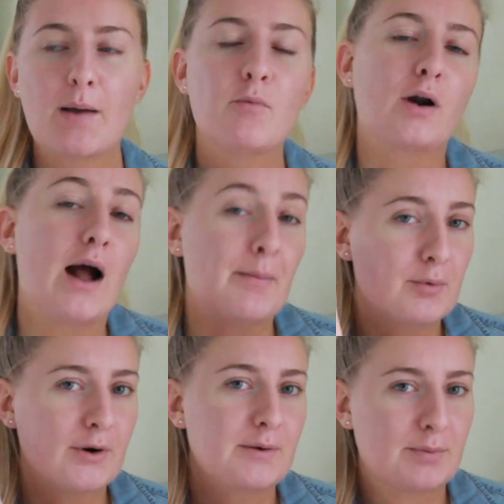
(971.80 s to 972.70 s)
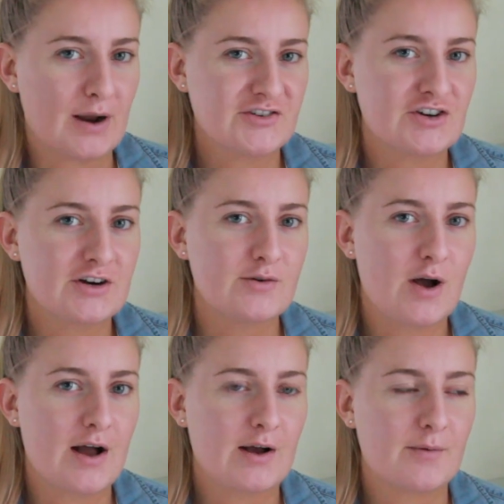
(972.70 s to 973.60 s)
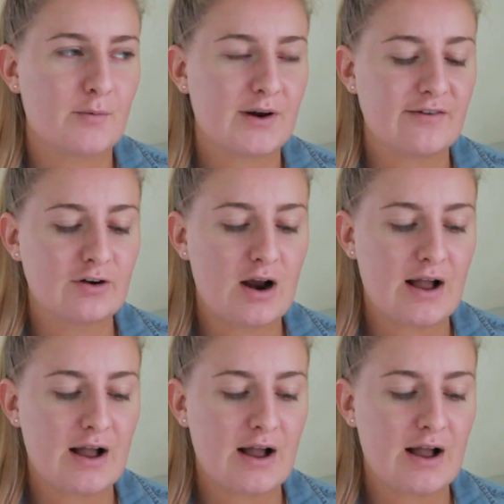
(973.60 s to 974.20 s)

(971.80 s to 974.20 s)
more upward pressure whenever